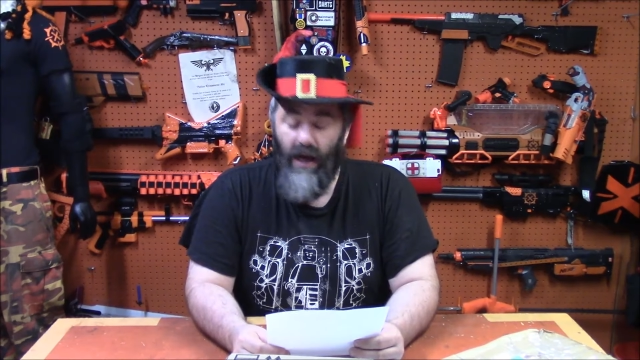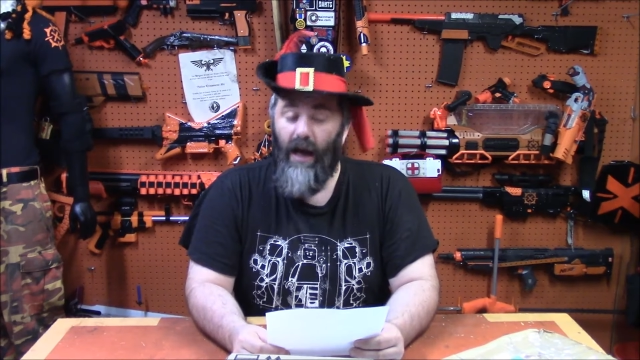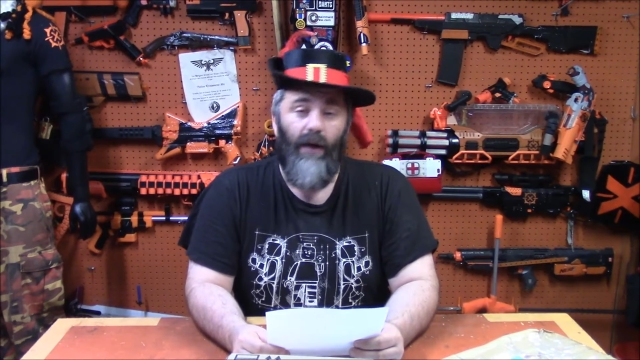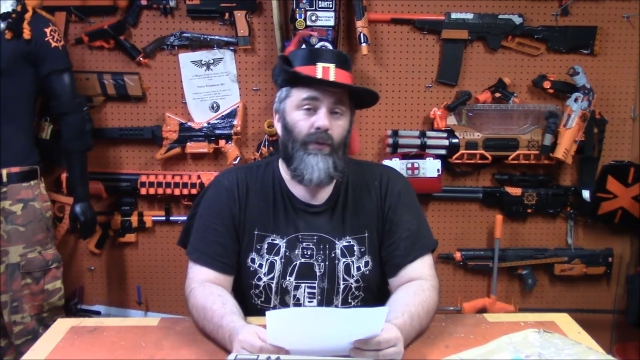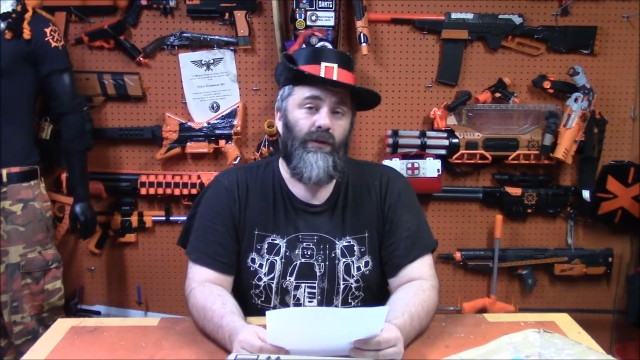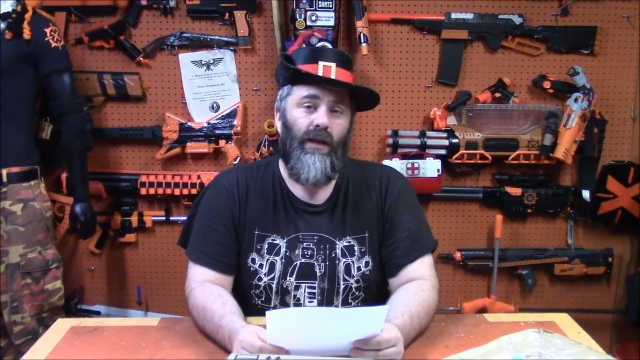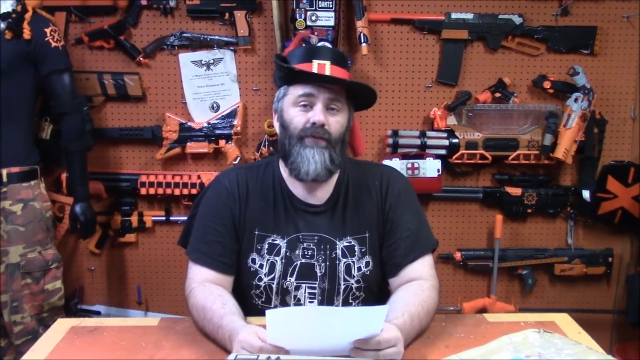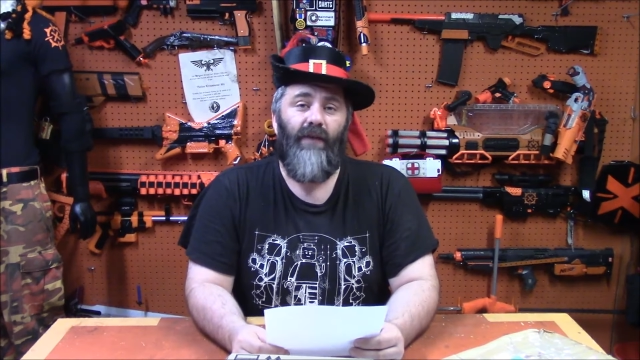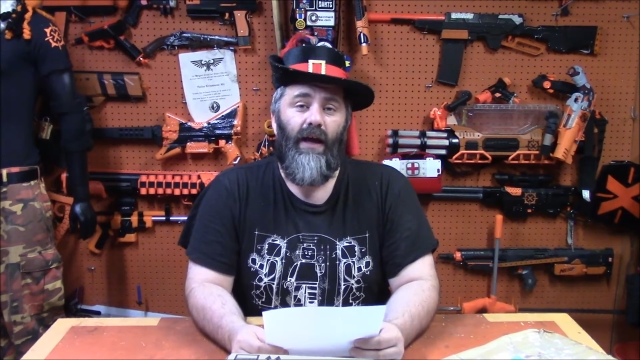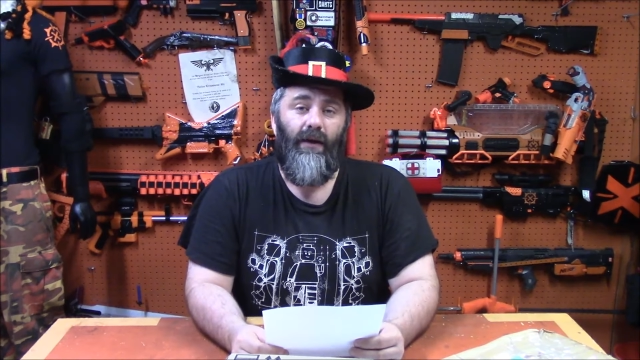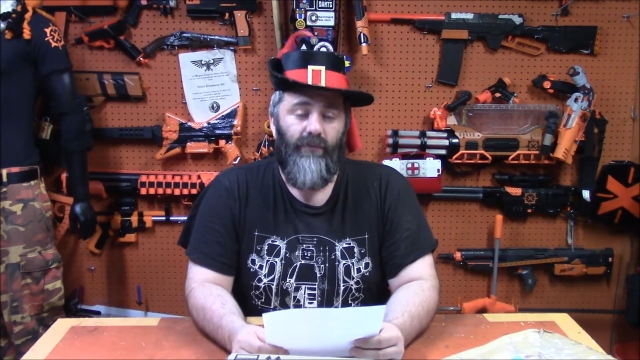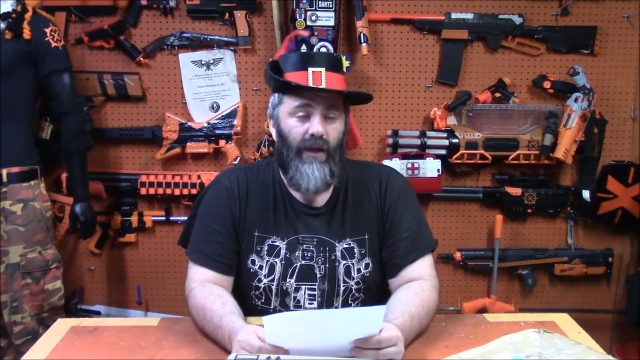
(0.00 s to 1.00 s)
I would love
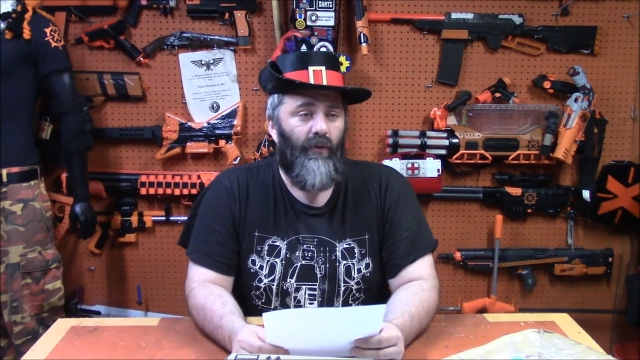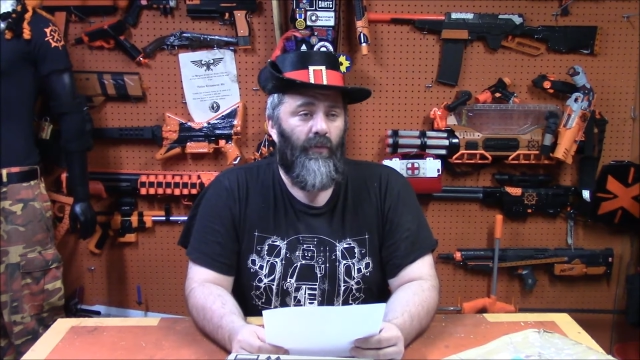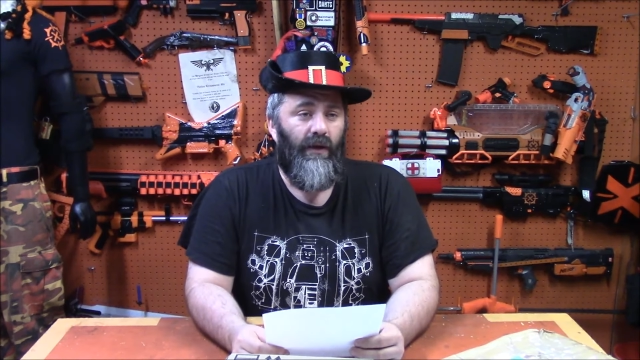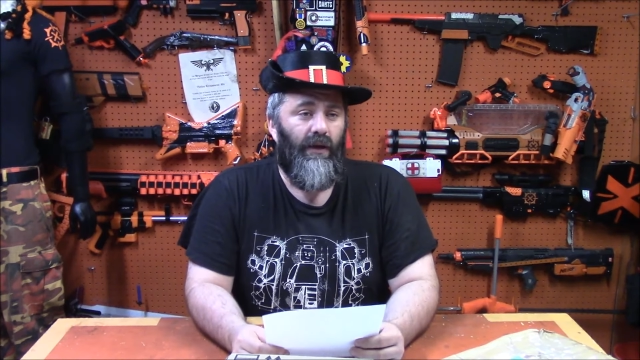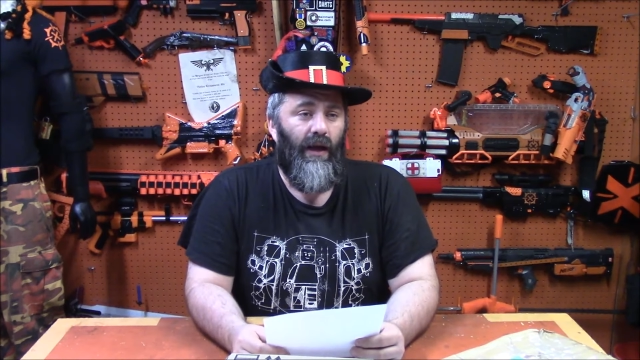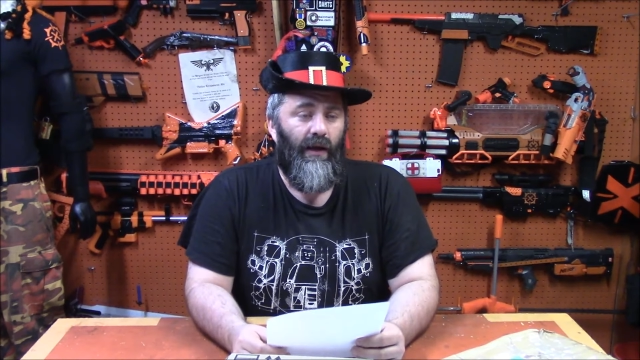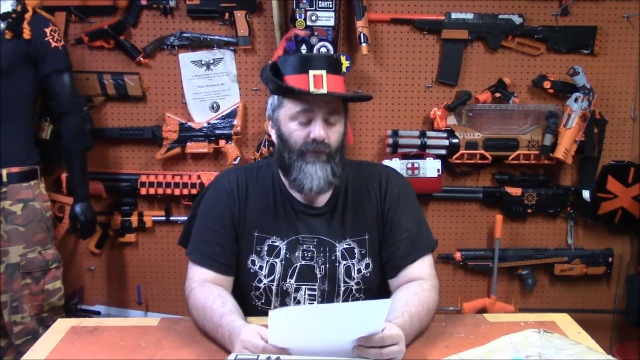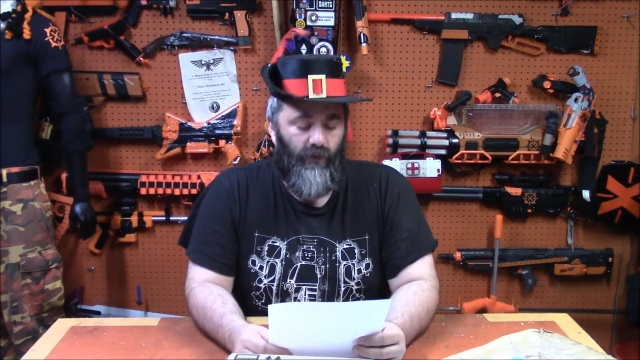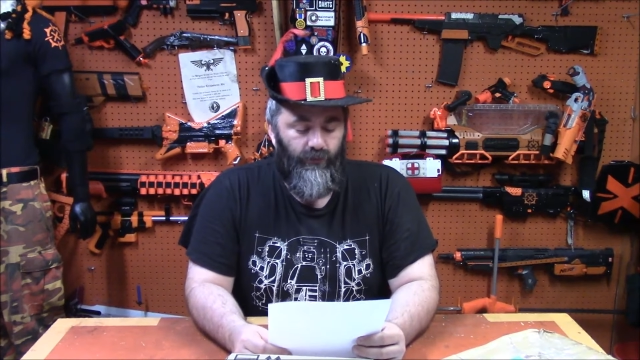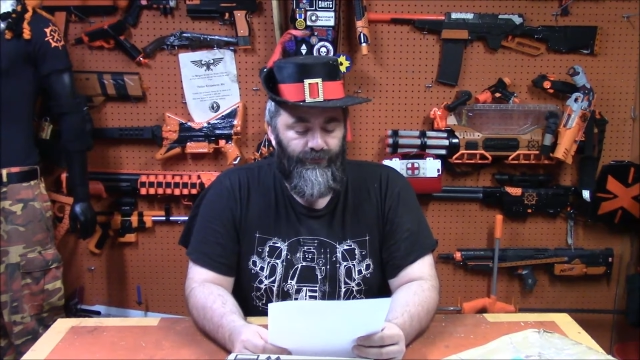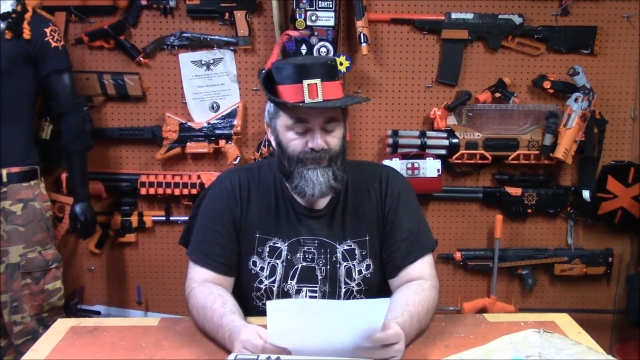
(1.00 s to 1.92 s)
that. That would be delightful.